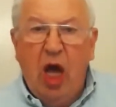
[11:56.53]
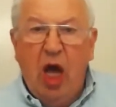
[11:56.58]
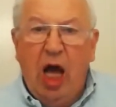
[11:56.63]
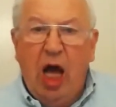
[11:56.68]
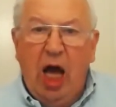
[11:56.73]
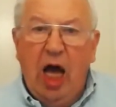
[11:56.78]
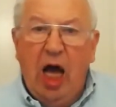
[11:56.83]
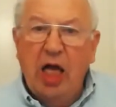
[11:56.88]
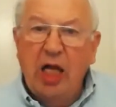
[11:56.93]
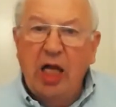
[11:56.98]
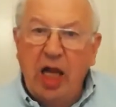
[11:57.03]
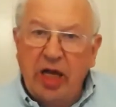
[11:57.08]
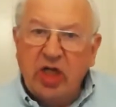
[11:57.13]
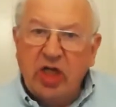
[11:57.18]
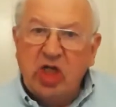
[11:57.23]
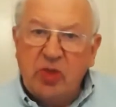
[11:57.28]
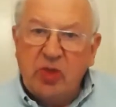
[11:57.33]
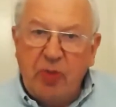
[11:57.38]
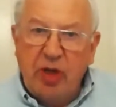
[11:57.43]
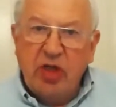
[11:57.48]
I like to
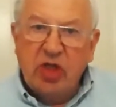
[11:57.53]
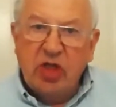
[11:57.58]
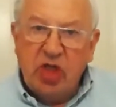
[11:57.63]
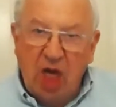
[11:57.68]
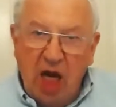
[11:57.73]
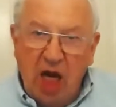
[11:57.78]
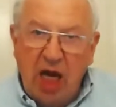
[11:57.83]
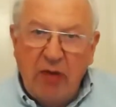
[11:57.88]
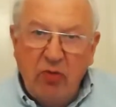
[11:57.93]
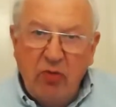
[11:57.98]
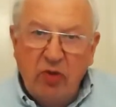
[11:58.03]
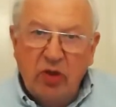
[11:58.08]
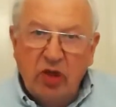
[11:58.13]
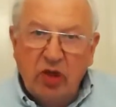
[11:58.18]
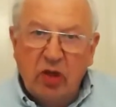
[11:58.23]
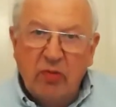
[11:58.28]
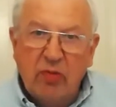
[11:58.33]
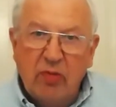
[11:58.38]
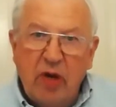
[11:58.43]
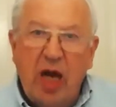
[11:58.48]
spend time with
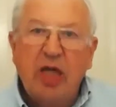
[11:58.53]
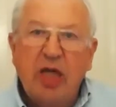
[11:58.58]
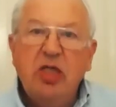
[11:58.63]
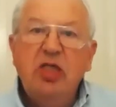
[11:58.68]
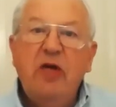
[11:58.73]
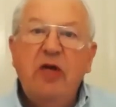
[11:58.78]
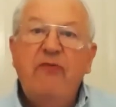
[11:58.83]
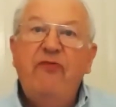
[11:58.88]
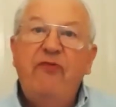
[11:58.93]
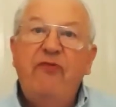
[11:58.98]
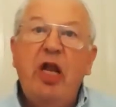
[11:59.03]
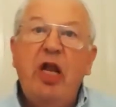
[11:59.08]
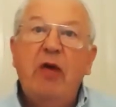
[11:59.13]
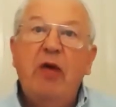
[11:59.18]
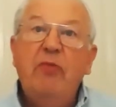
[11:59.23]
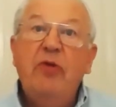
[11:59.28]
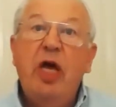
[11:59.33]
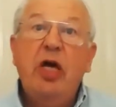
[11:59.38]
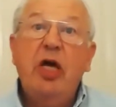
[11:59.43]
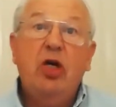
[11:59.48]
them and
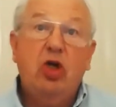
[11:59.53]
develop their